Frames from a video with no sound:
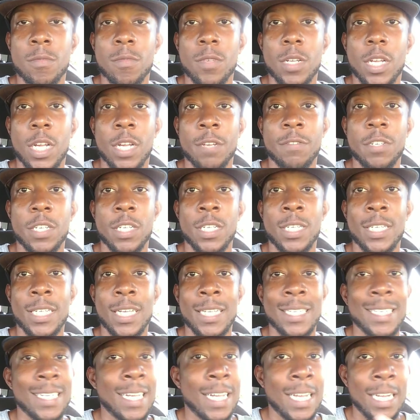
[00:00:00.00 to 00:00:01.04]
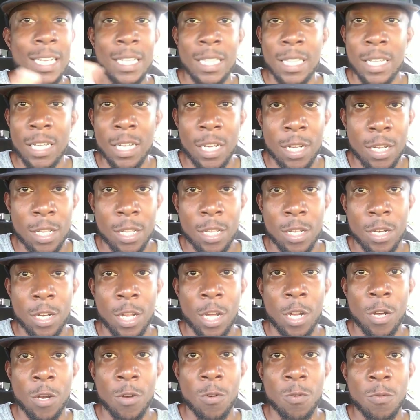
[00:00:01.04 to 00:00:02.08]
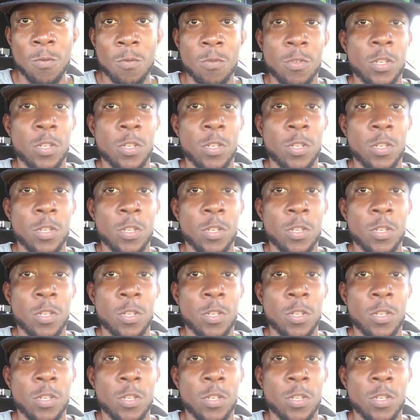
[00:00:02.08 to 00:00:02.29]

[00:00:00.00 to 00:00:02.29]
If she says anything other than no,